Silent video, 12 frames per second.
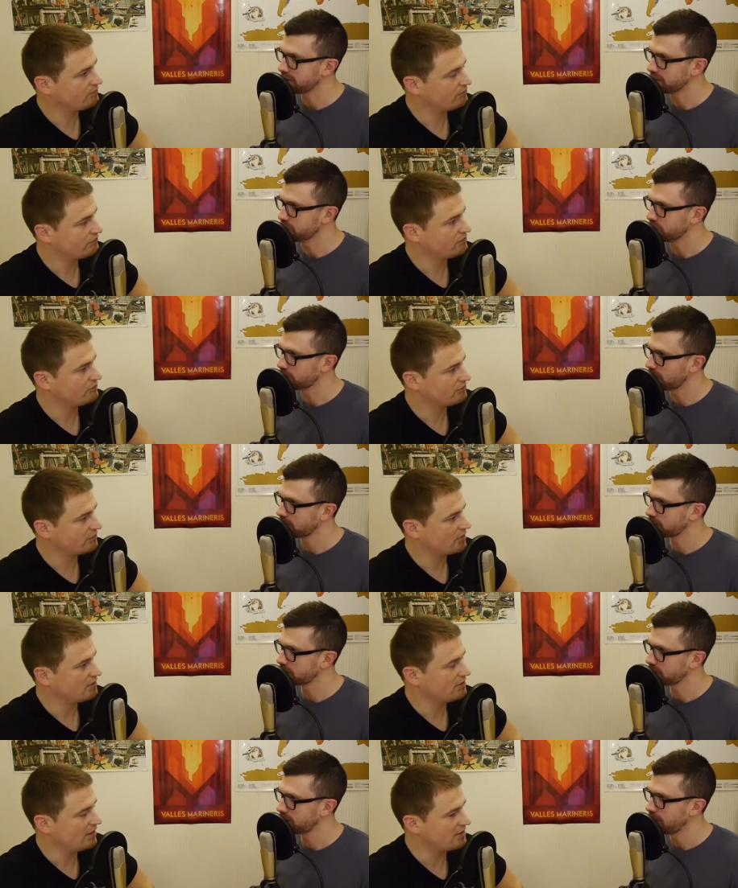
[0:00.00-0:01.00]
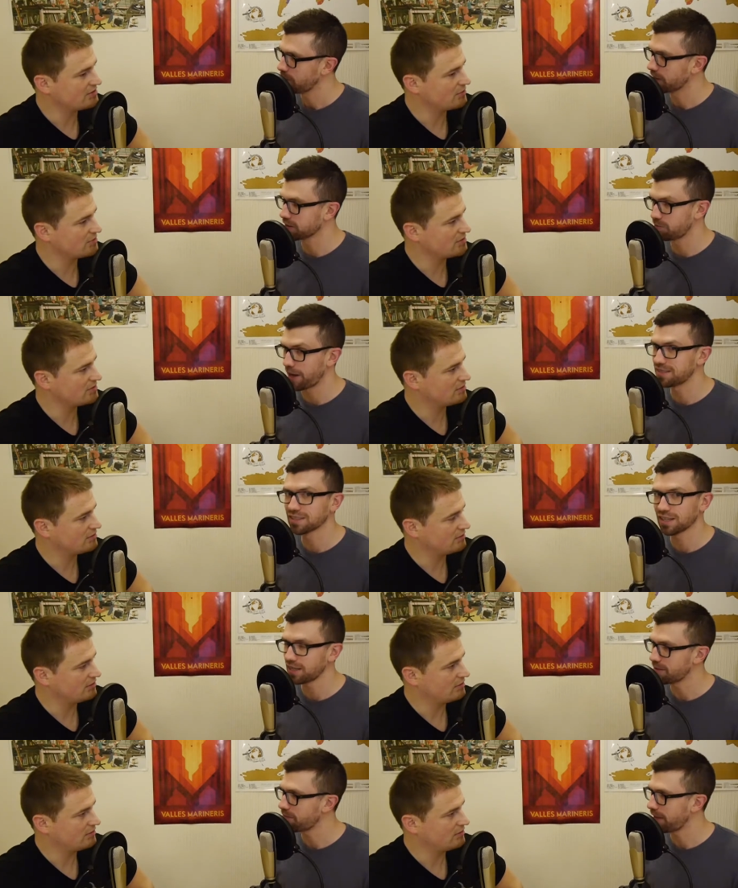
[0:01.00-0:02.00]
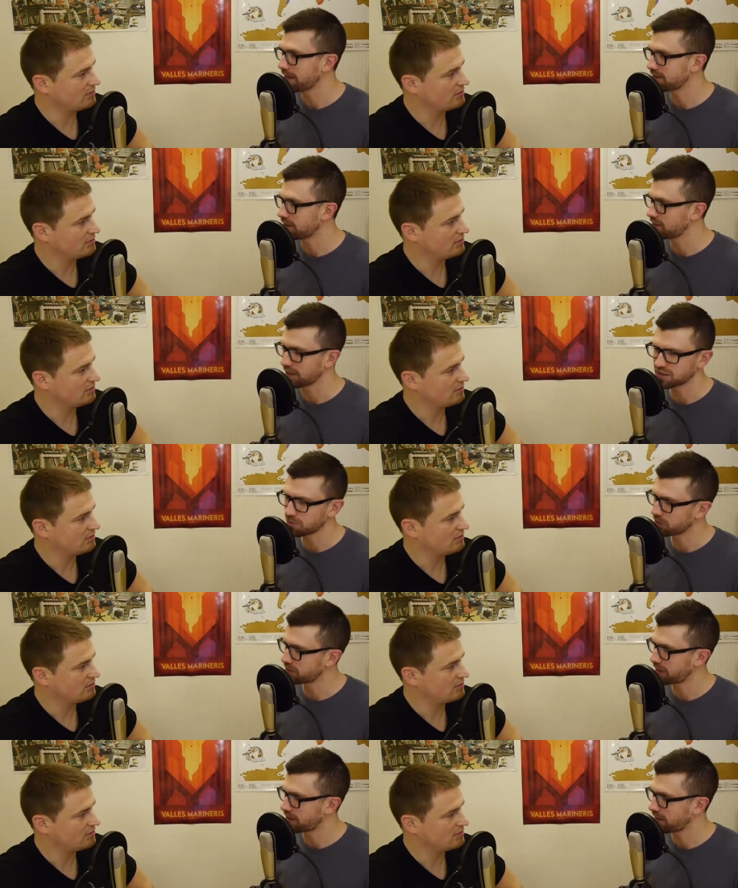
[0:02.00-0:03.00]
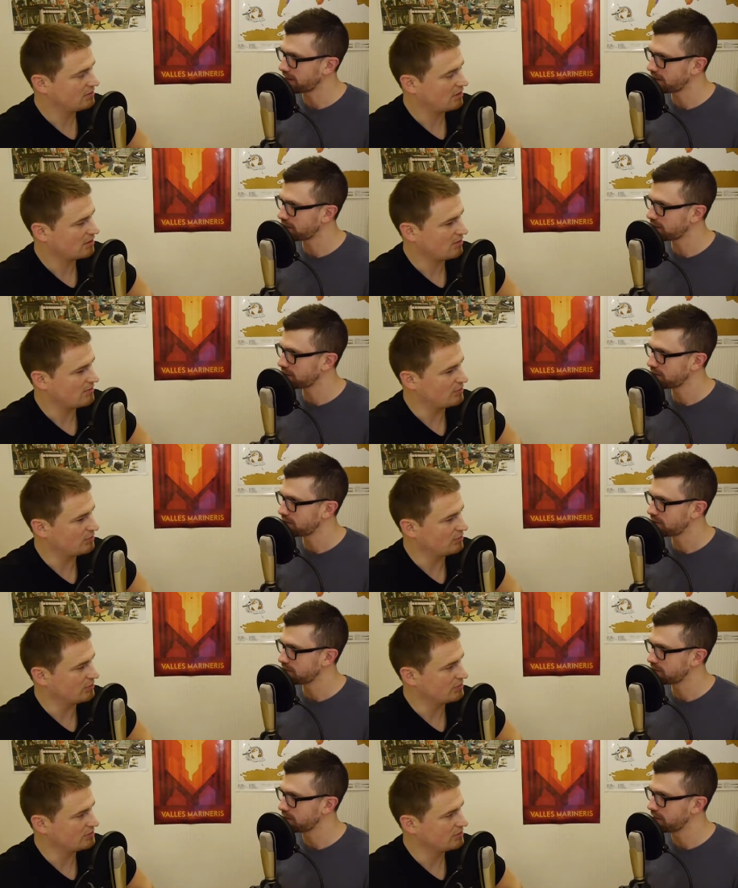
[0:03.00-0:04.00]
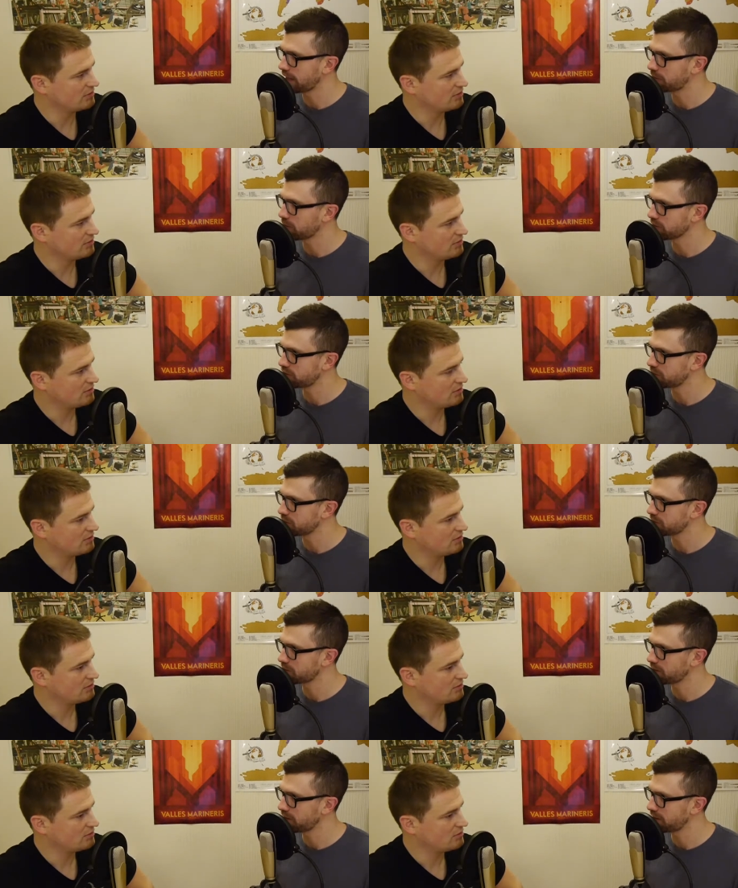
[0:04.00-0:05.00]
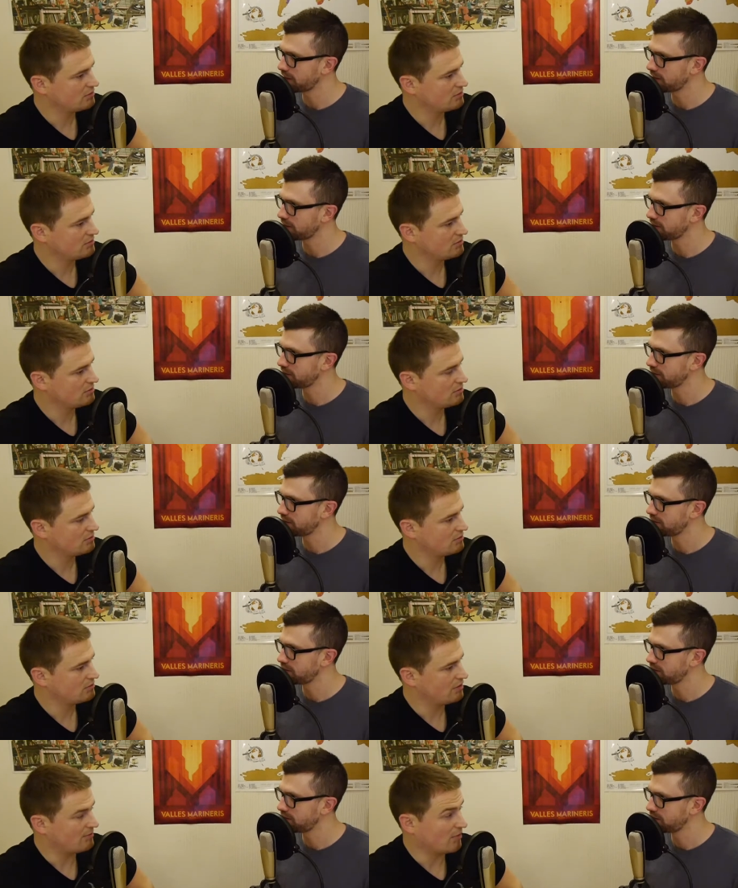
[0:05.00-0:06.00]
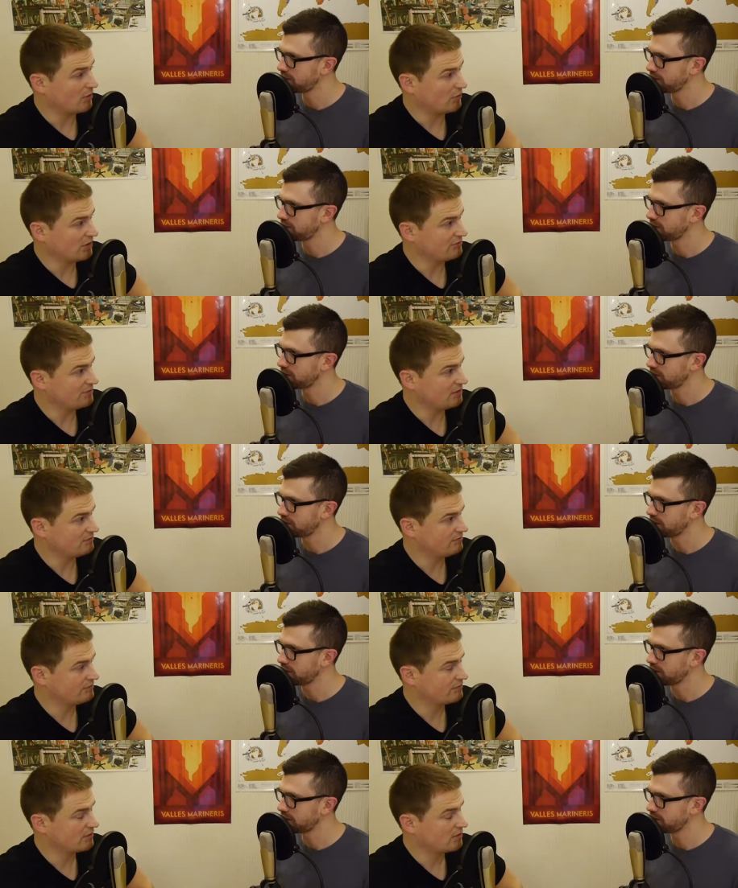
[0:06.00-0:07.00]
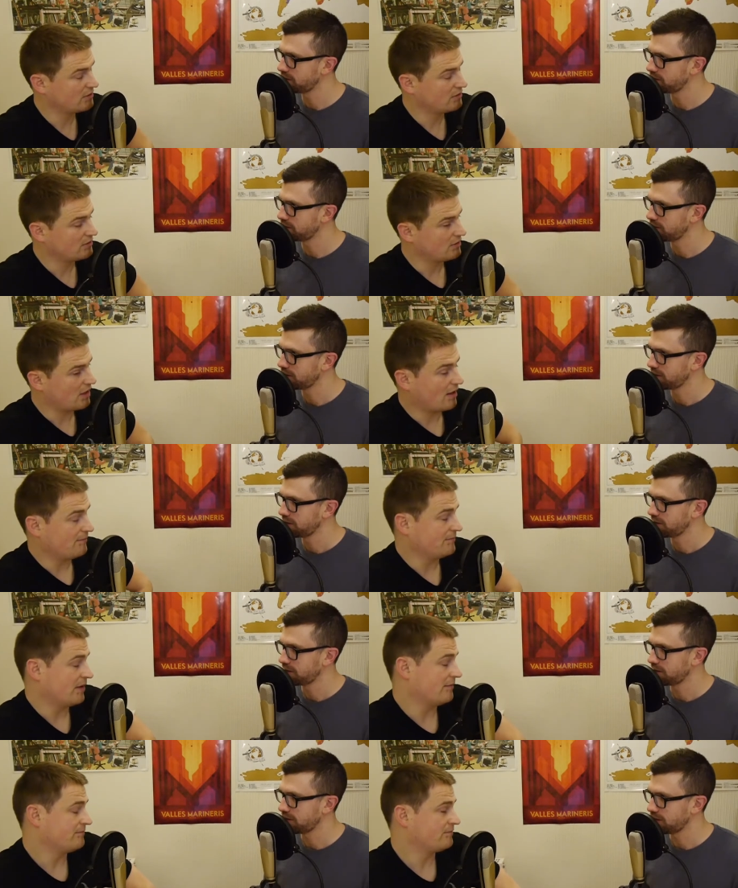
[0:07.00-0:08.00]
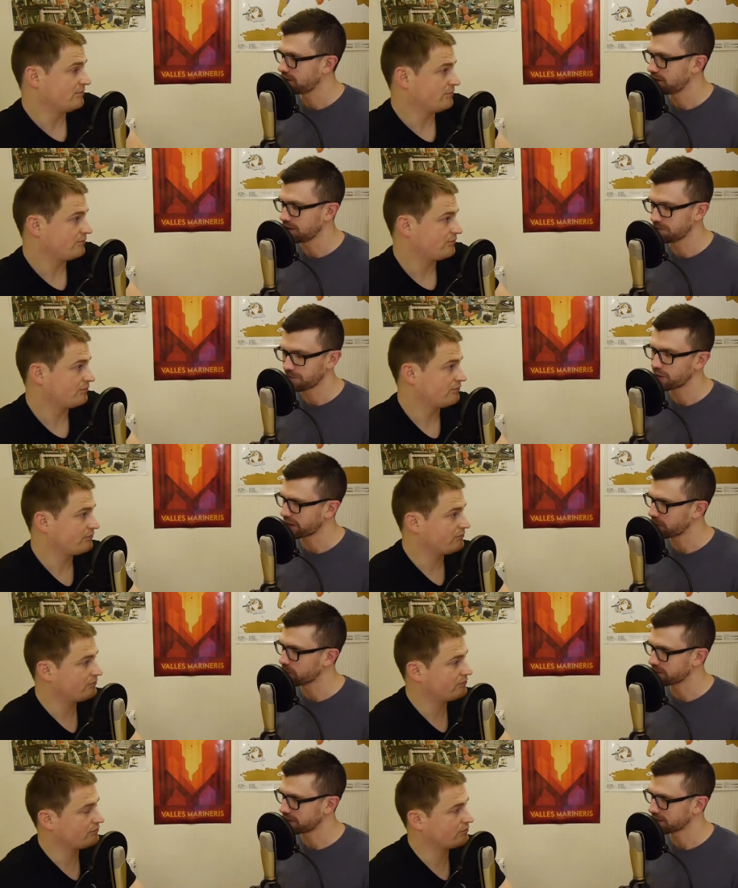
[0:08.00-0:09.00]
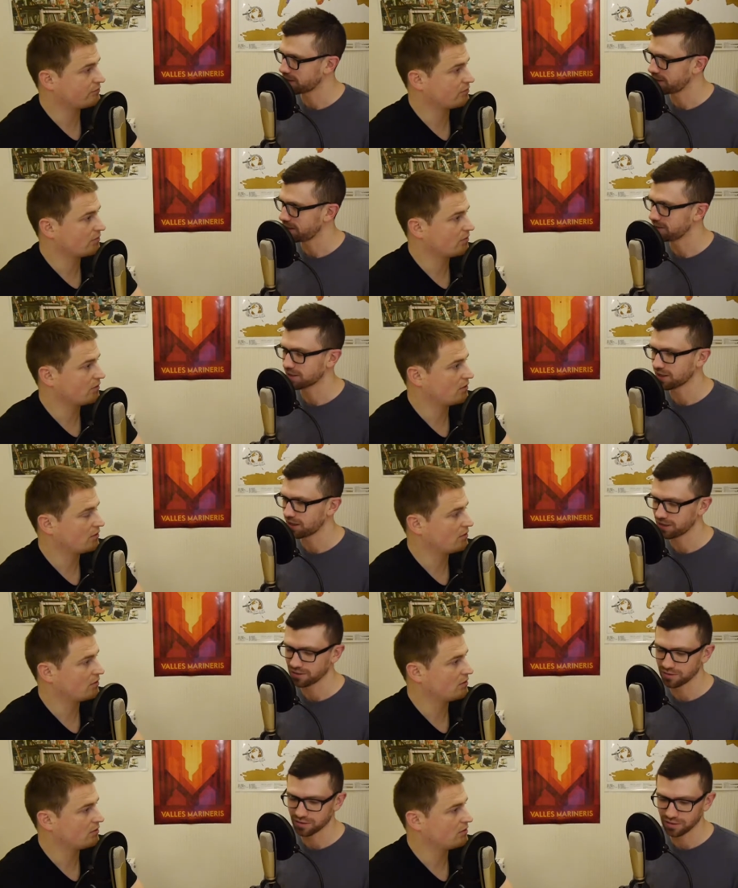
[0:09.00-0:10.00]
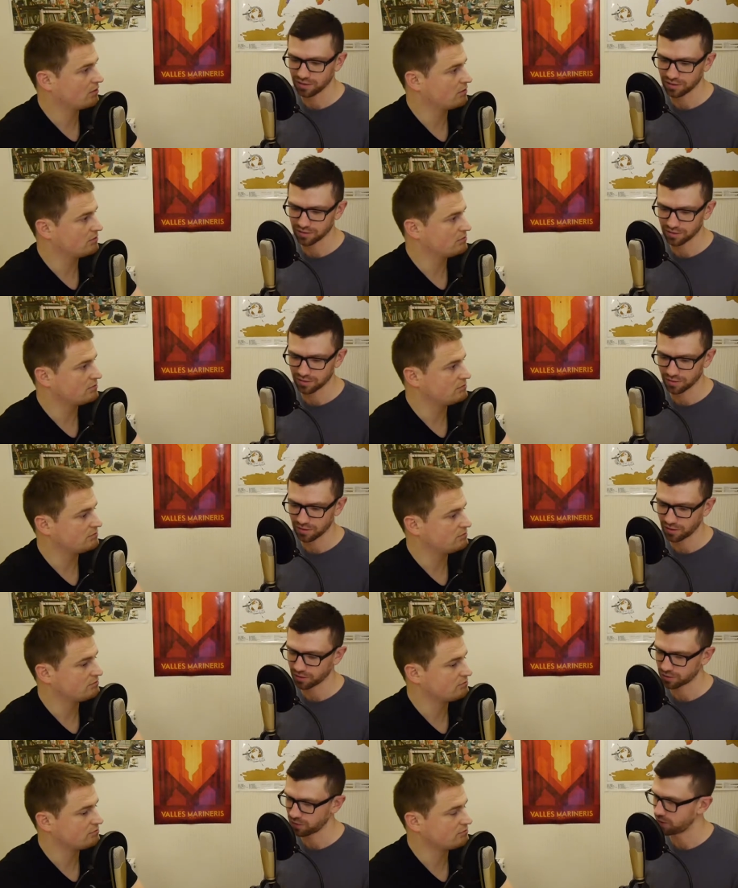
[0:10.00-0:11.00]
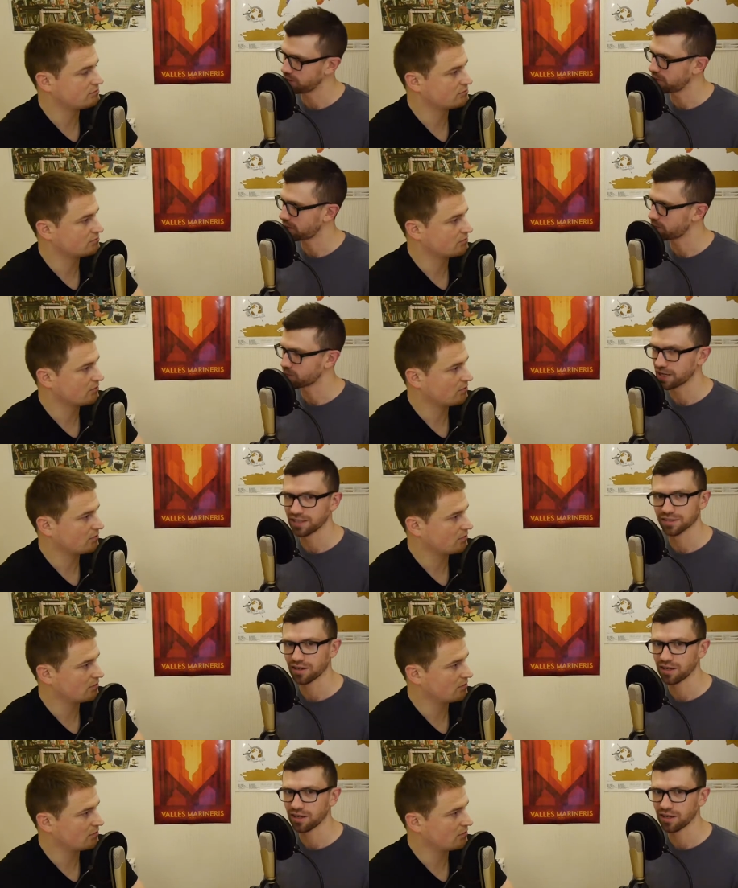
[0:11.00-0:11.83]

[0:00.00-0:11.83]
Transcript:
Speaker 1: news for us. Yeah, because basically it makes yeah someone said that. I can't remember who it was. Was it Nick Bostrom or someone like that?
Speaker 2: It might well have been.
Speaker 1: Yeah. Um, yeah. Um, I think it was actually. He's a guy. He's at Oxford. He's like really into